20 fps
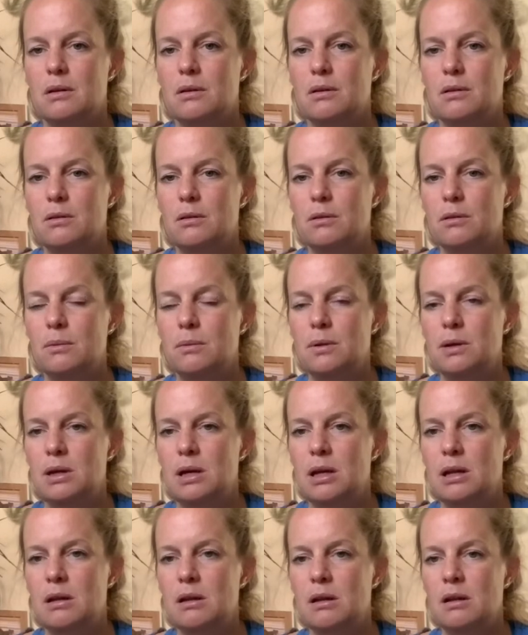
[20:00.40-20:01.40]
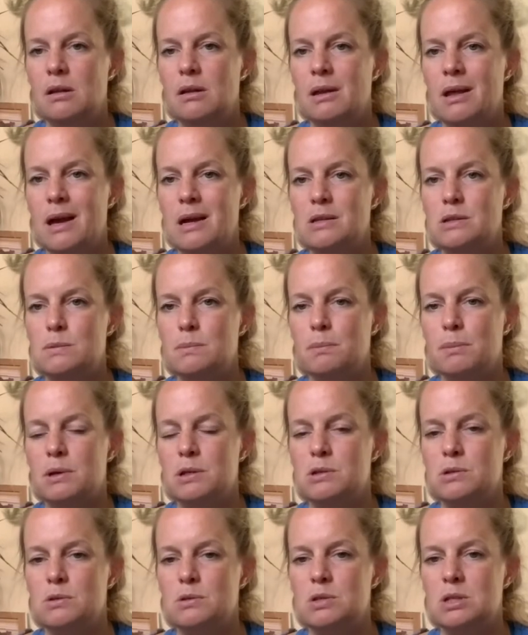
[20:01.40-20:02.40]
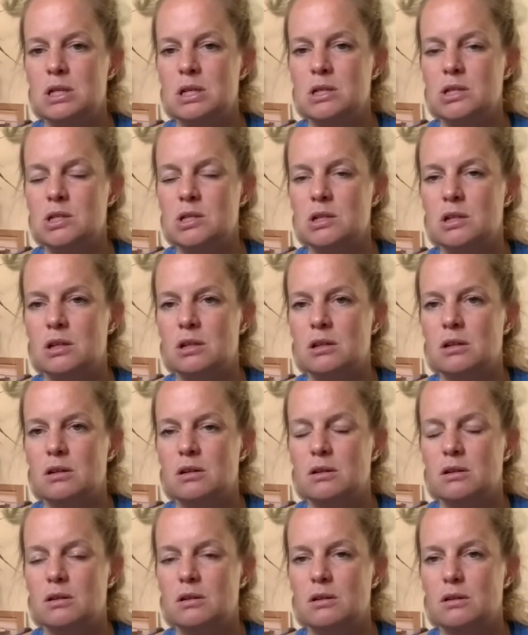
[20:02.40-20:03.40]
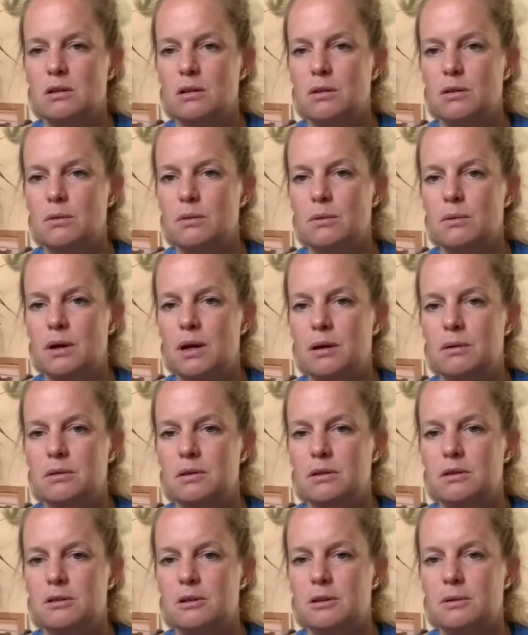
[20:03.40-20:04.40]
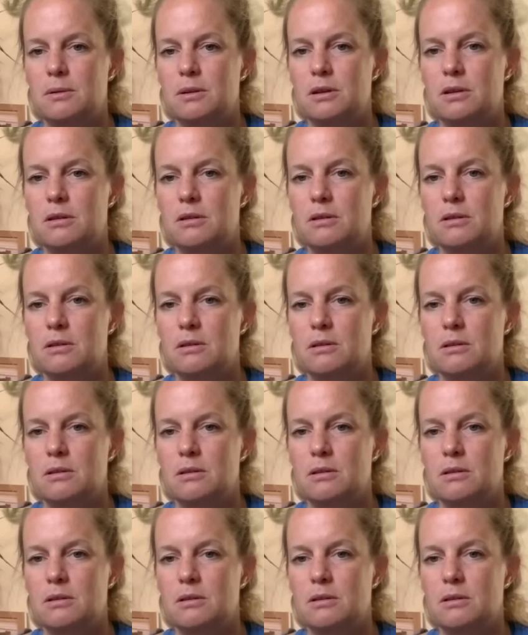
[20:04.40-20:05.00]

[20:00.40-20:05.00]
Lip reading: so we get a nice muscle tension throughout the series.